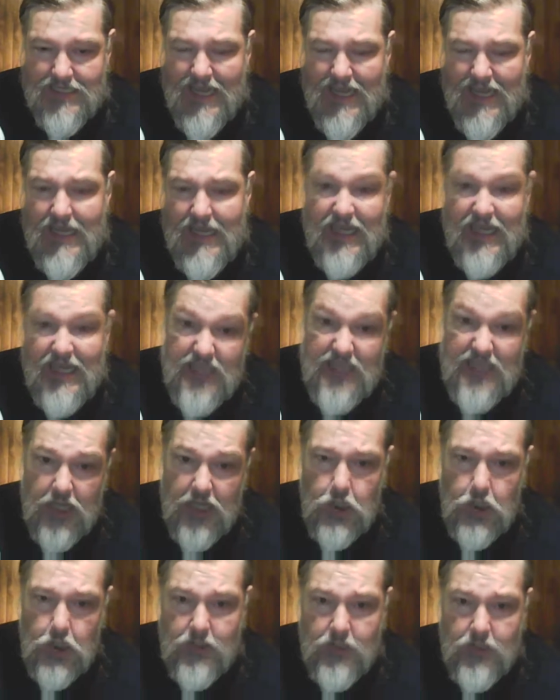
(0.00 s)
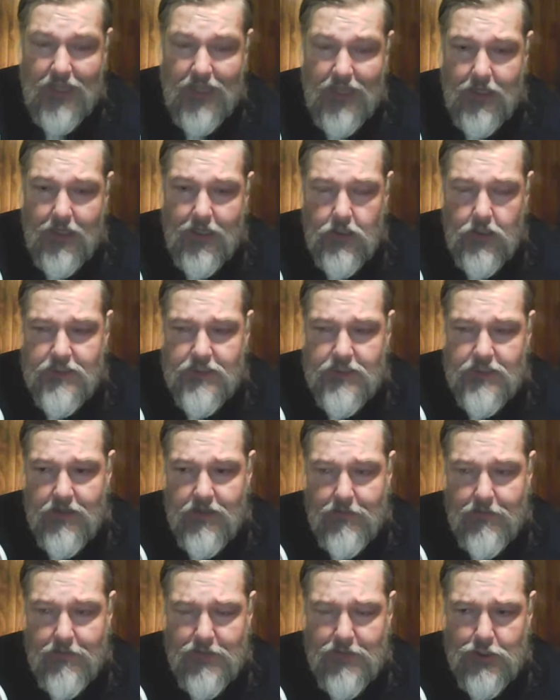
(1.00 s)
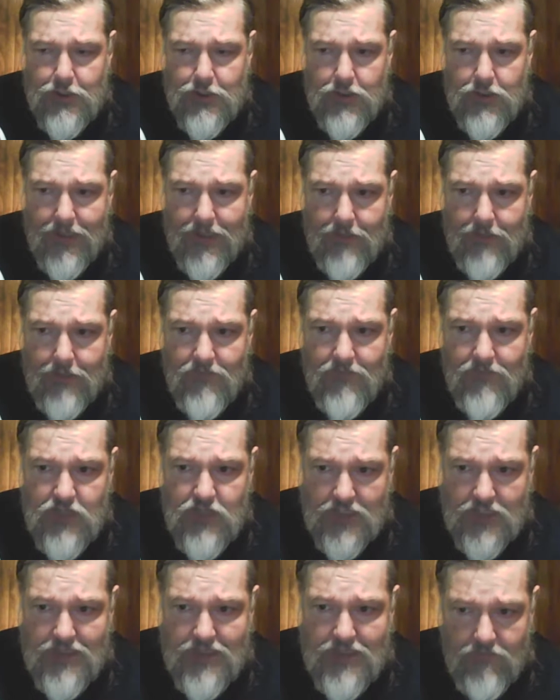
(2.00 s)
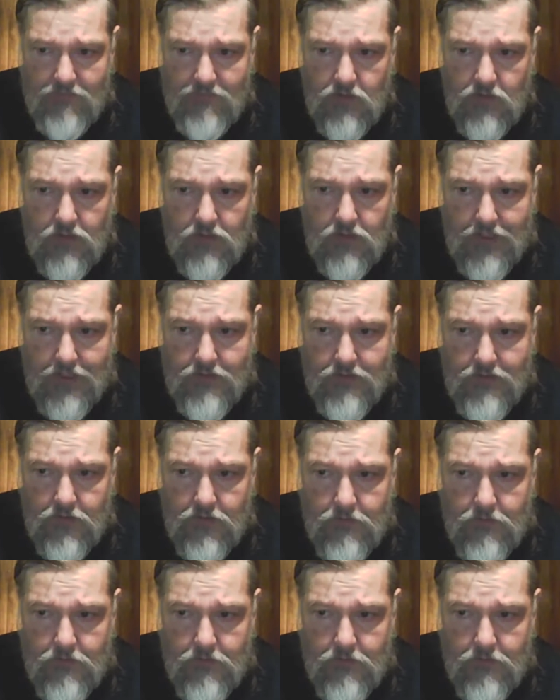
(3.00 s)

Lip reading: It didn't hurt that he also had a pitcher named Justin Verlander.